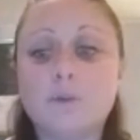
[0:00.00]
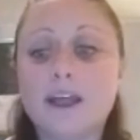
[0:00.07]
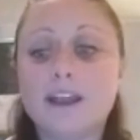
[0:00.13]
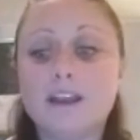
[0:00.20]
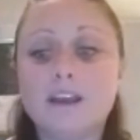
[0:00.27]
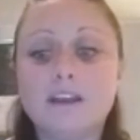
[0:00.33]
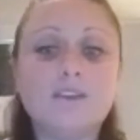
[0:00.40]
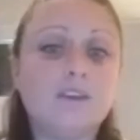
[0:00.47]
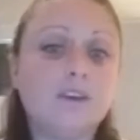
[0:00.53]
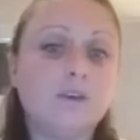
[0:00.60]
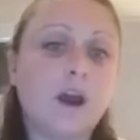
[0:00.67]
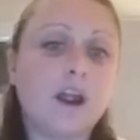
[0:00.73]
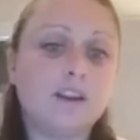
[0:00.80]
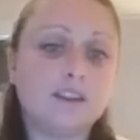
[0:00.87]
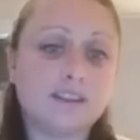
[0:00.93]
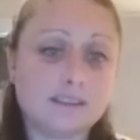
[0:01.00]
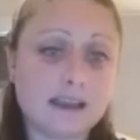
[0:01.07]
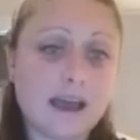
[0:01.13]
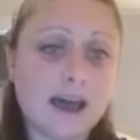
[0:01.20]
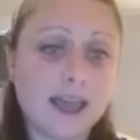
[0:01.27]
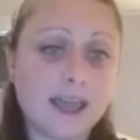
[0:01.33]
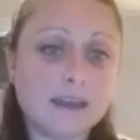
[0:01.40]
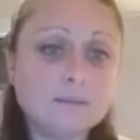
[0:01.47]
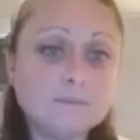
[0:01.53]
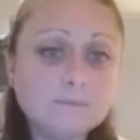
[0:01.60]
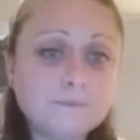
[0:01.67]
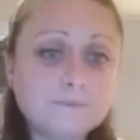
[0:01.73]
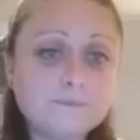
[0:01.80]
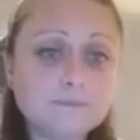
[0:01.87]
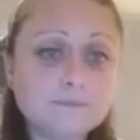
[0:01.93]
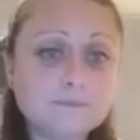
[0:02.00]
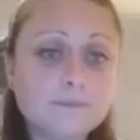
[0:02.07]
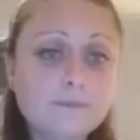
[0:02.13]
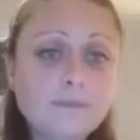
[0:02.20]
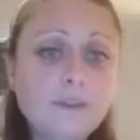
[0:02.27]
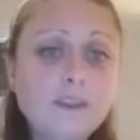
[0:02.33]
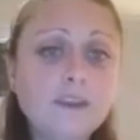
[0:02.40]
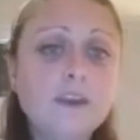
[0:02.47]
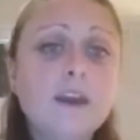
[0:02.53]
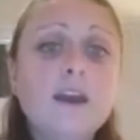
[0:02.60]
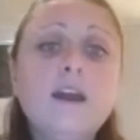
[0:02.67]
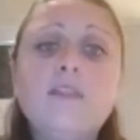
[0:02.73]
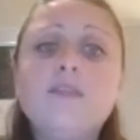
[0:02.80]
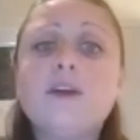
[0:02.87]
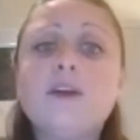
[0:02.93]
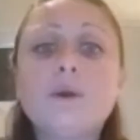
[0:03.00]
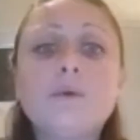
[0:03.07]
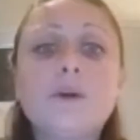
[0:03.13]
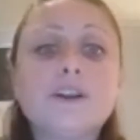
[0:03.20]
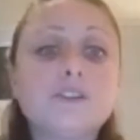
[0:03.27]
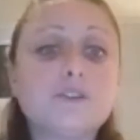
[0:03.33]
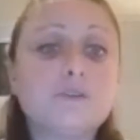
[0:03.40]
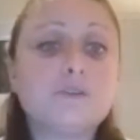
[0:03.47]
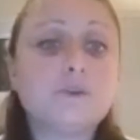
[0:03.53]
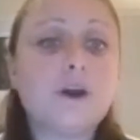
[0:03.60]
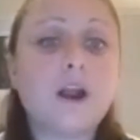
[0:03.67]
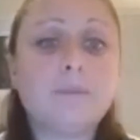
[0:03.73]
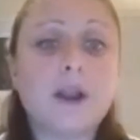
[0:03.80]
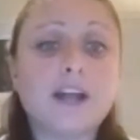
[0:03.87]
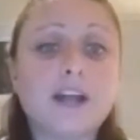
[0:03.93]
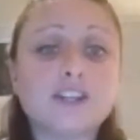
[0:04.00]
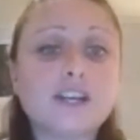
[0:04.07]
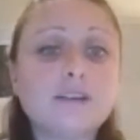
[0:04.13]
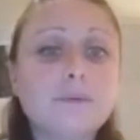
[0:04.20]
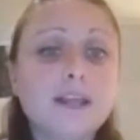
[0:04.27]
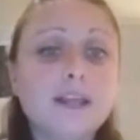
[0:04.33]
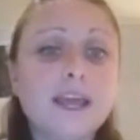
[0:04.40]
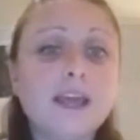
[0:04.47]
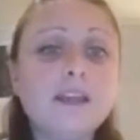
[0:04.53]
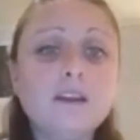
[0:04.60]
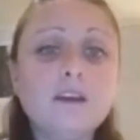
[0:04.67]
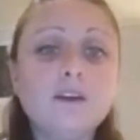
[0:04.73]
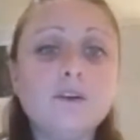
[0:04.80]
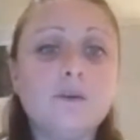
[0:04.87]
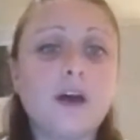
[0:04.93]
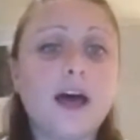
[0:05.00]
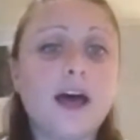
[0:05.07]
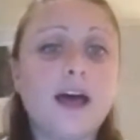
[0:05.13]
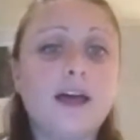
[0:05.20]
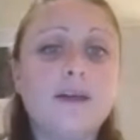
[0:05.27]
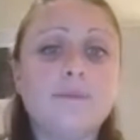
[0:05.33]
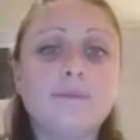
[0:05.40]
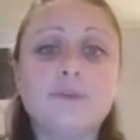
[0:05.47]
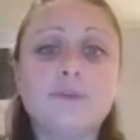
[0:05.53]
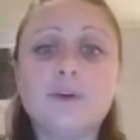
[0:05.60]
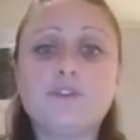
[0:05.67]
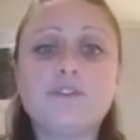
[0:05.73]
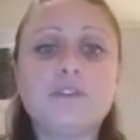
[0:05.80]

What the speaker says: went into our design. Then we worked through our project plan, the most